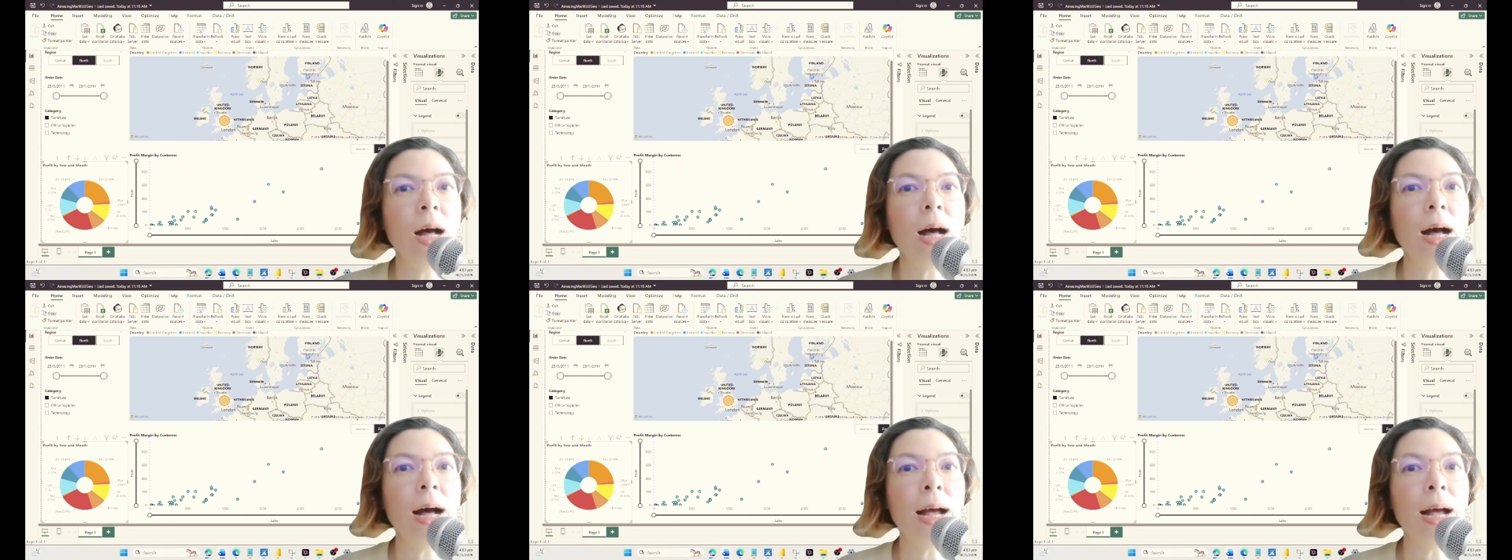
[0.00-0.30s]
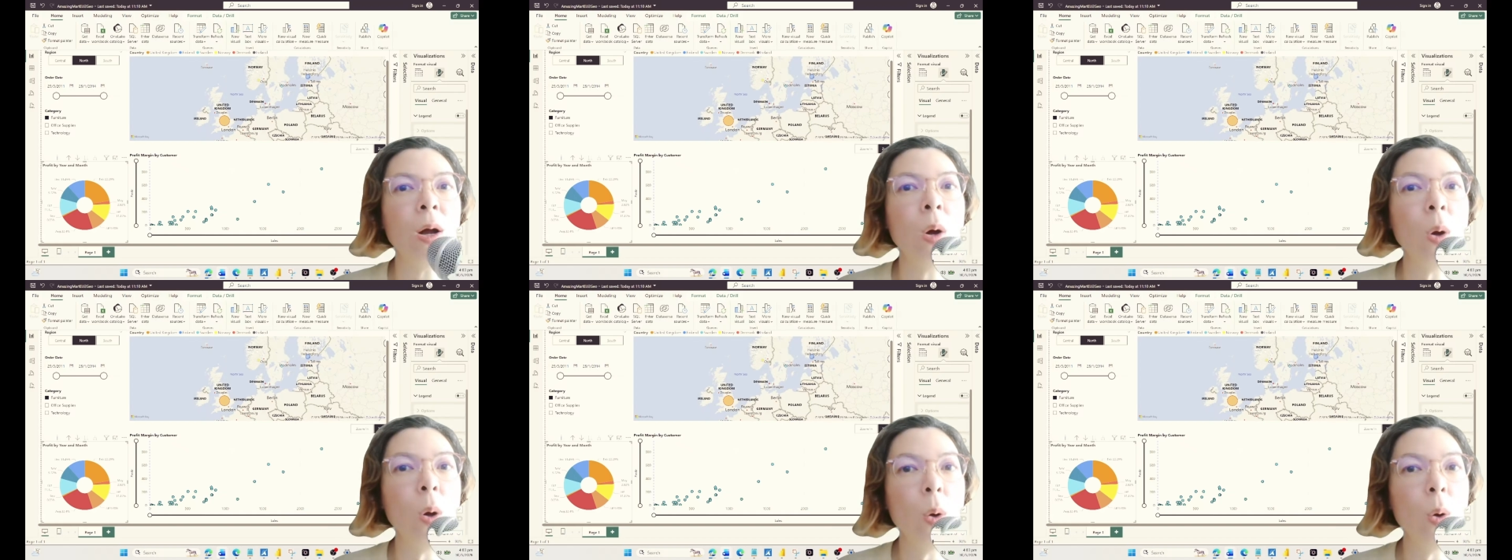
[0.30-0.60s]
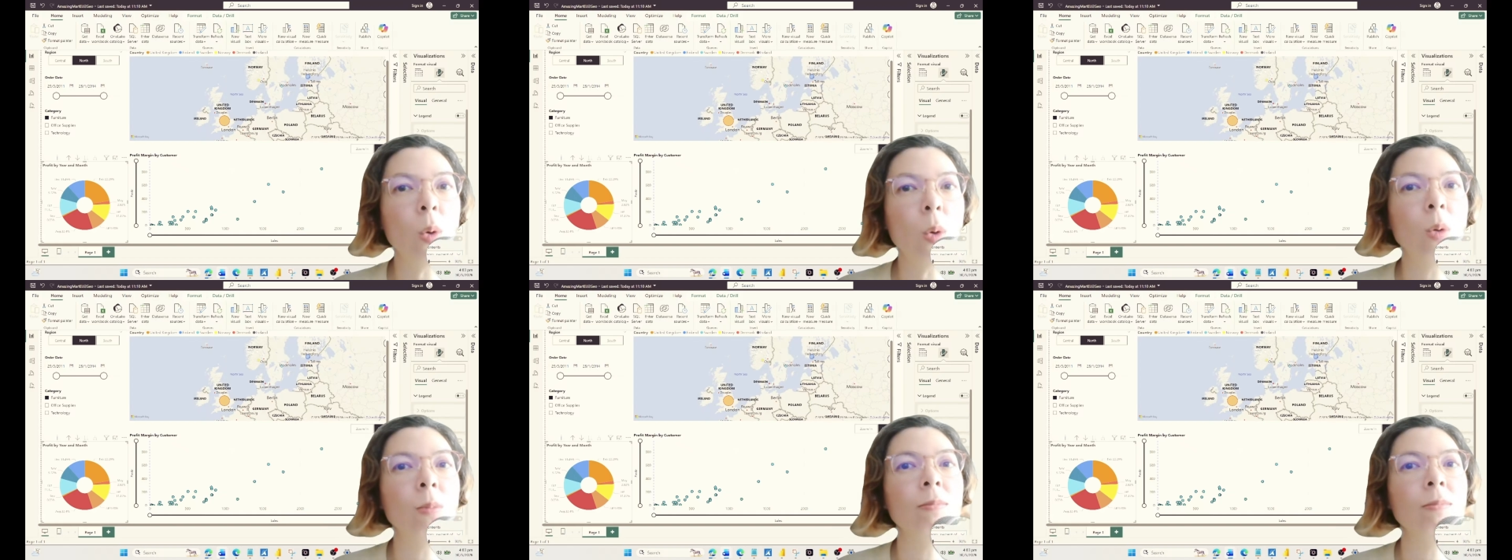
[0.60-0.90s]
I
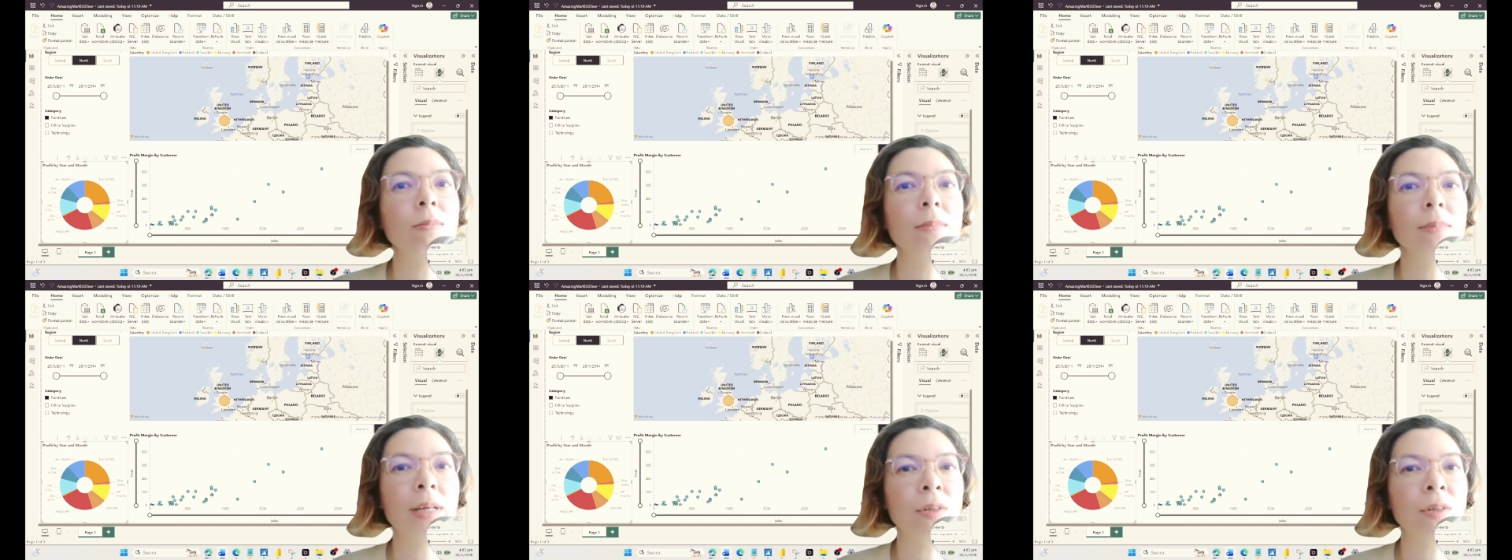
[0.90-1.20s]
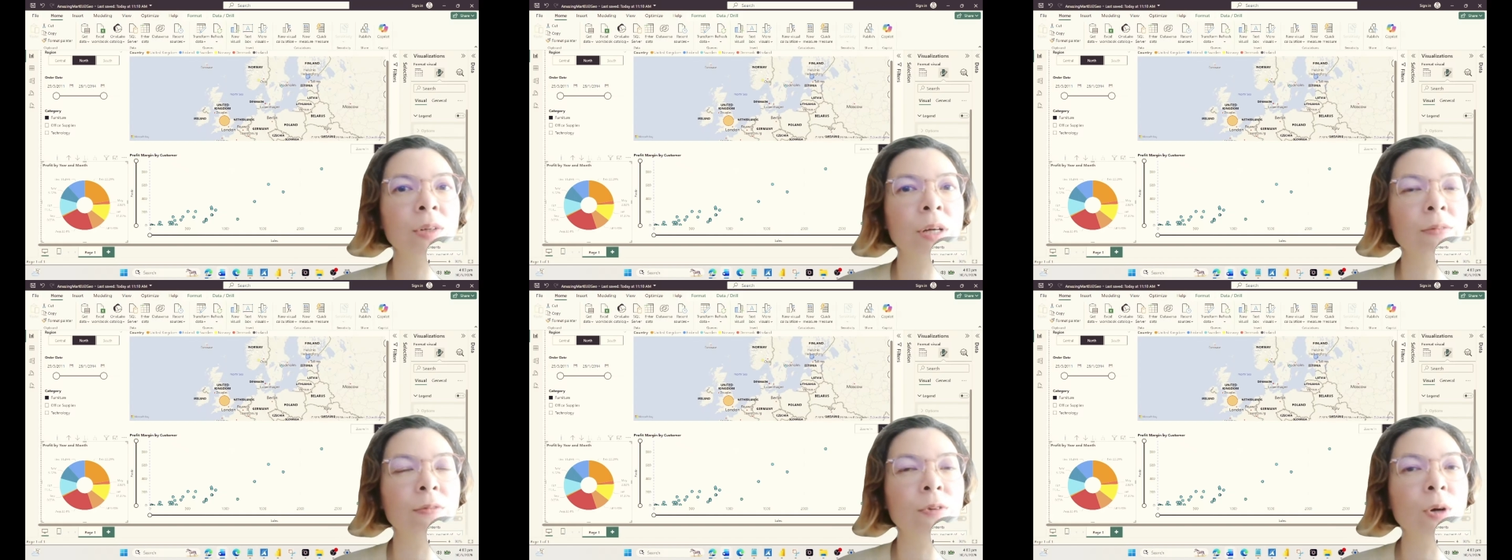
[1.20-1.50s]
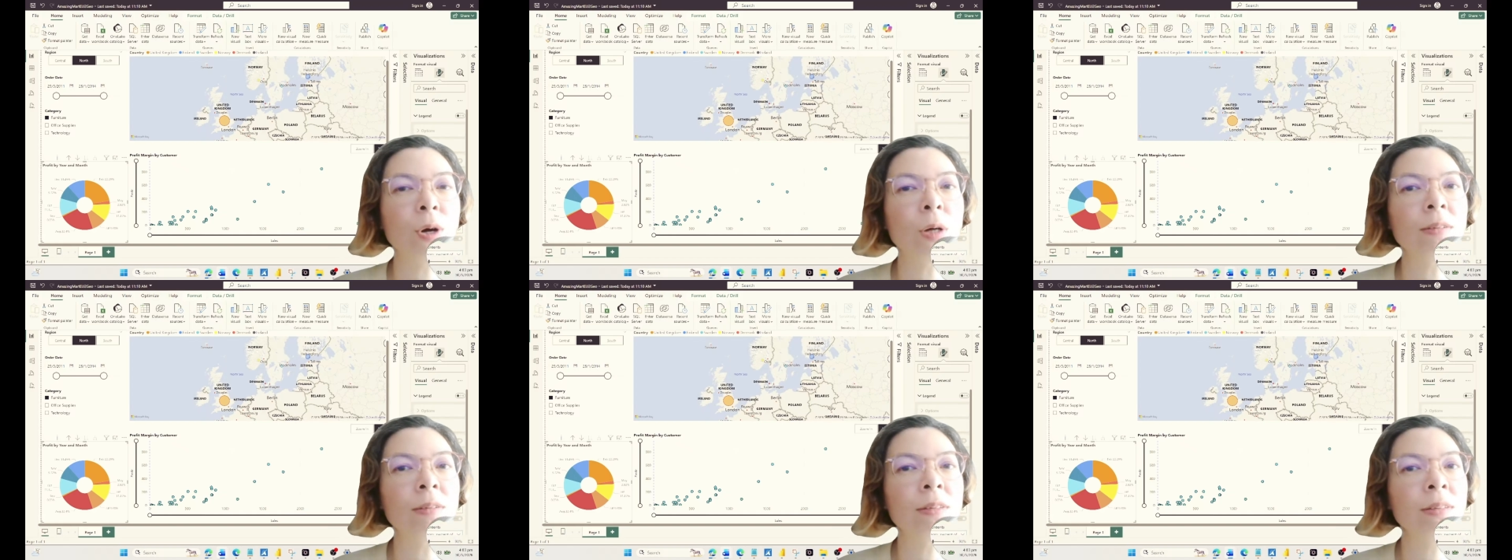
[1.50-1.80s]
hope that you have
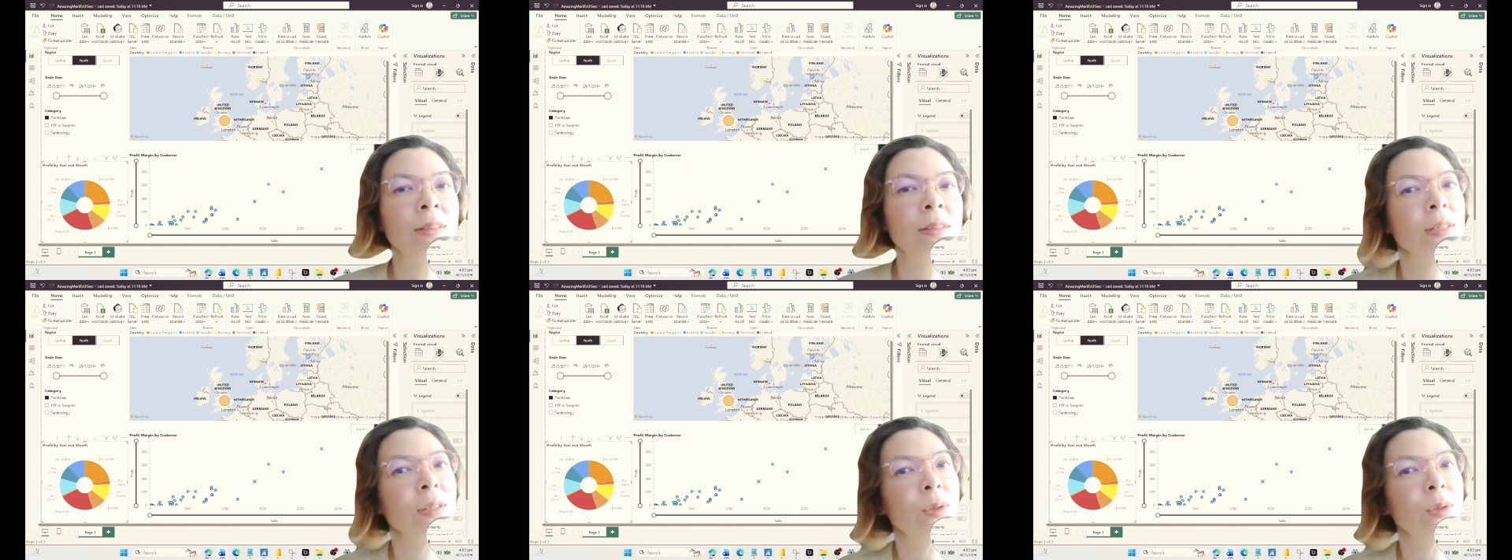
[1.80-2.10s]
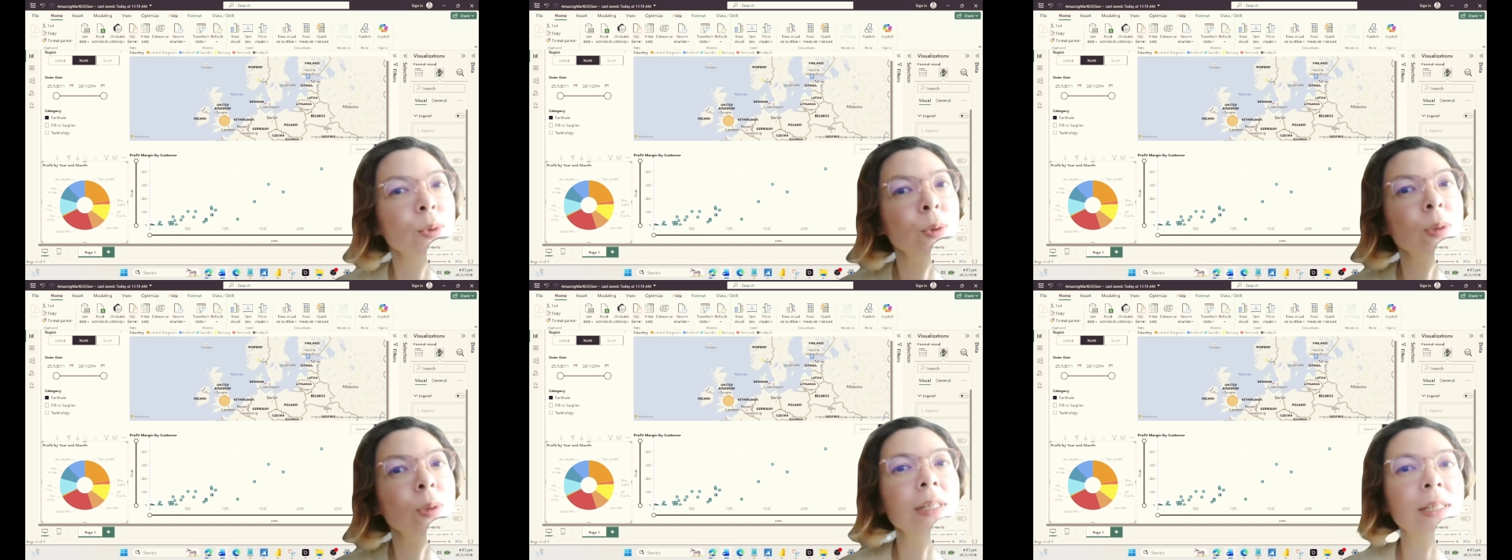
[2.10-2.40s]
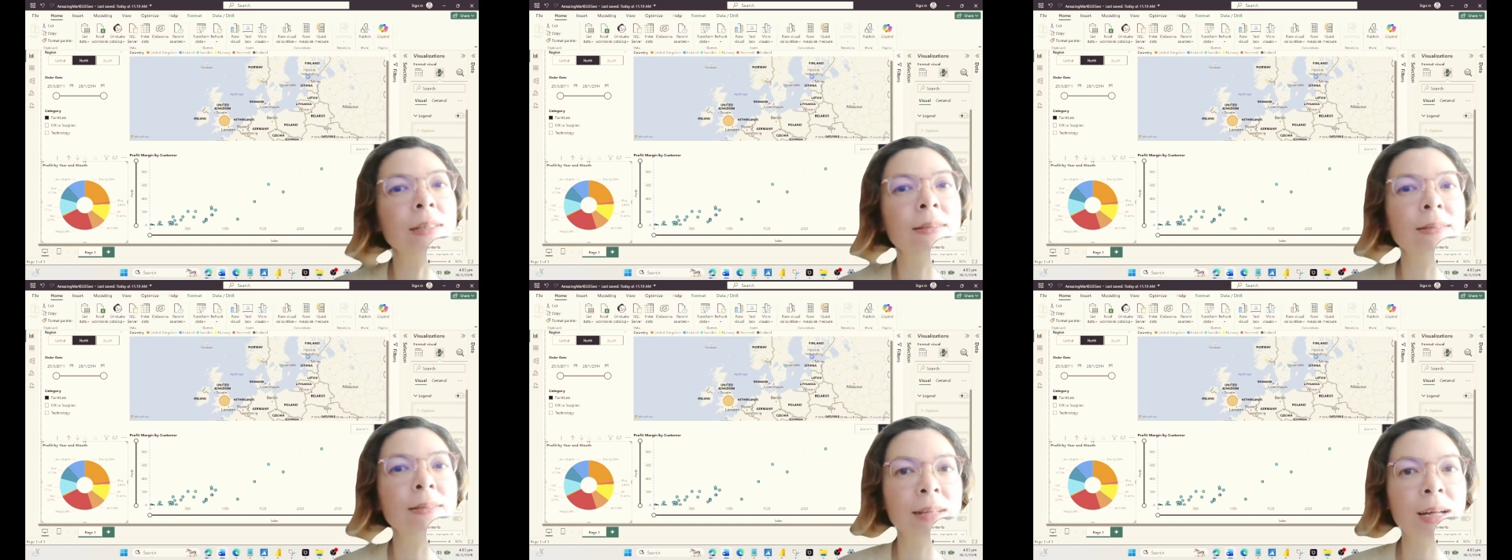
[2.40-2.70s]
gotten a good
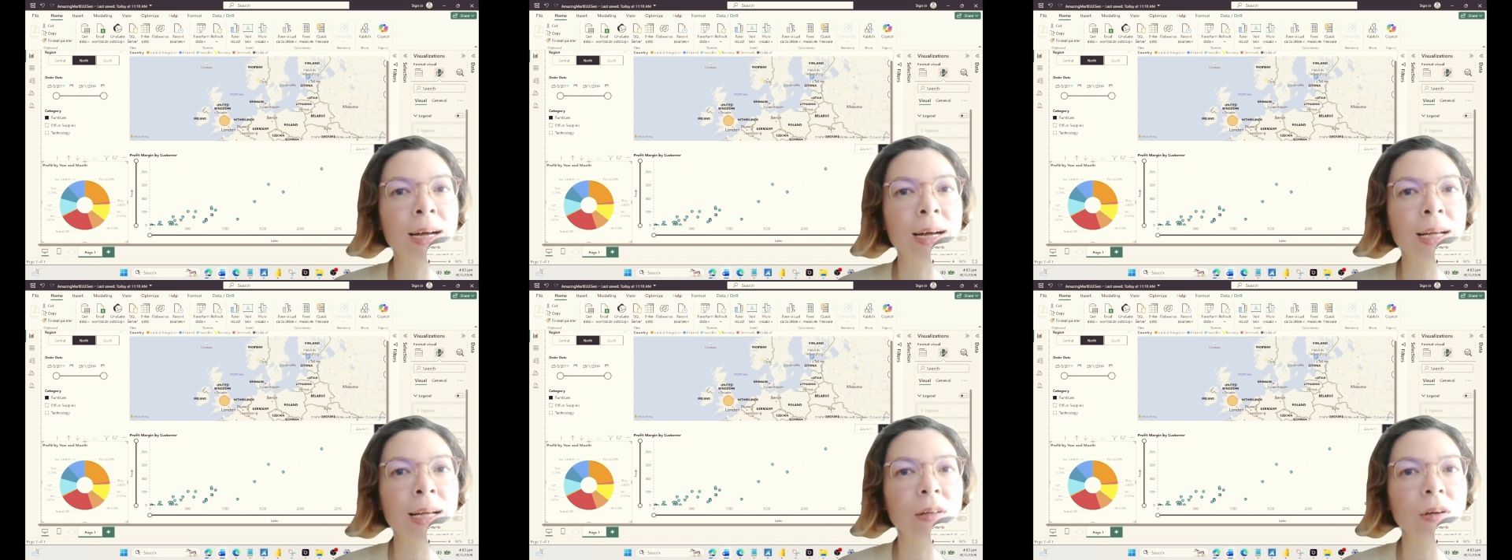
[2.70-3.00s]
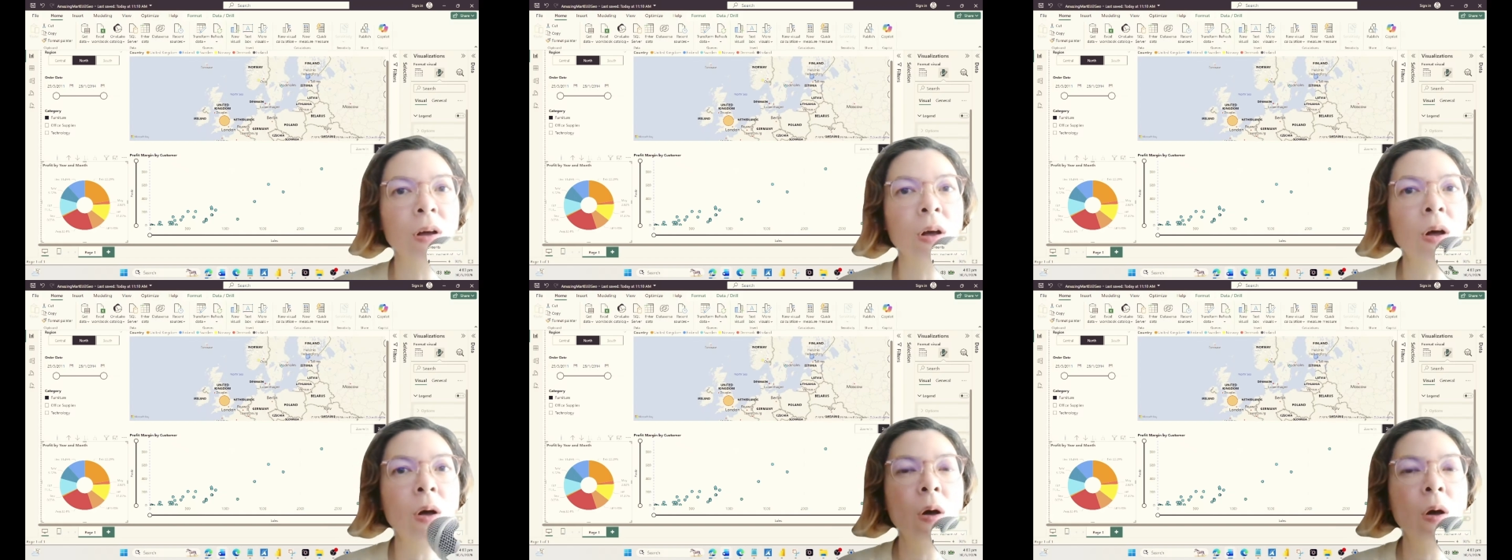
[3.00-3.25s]
insight